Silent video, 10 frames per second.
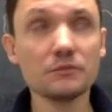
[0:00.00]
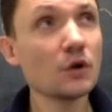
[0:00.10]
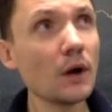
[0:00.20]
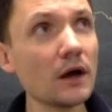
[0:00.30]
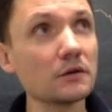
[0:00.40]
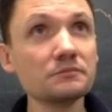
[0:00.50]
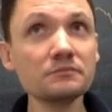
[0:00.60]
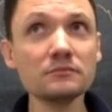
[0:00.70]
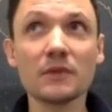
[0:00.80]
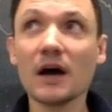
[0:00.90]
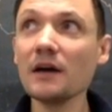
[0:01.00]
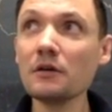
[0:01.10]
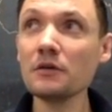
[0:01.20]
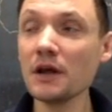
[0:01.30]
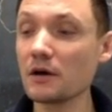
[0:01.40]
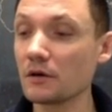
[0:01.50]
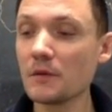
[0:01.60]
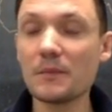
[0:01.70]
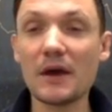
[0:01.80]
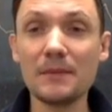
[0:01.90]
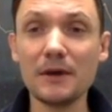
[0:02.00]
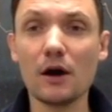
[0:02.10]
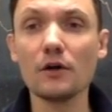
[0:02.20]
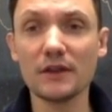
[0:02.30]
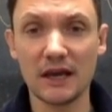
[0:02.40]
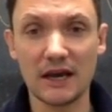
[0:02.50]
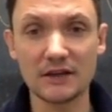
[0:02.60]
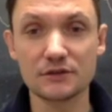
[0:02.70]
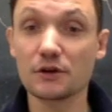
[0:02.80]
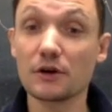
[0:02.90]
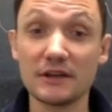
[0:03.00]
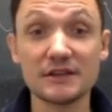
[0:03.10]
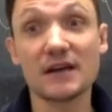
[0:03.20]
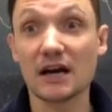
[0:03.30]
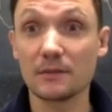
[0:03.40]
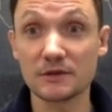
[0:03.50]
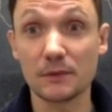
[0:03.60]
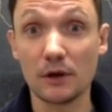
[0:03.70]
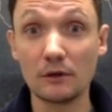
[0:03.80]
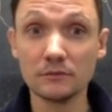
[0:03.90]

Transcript: Well, I don't know. Maybe all the answers are in these documents below.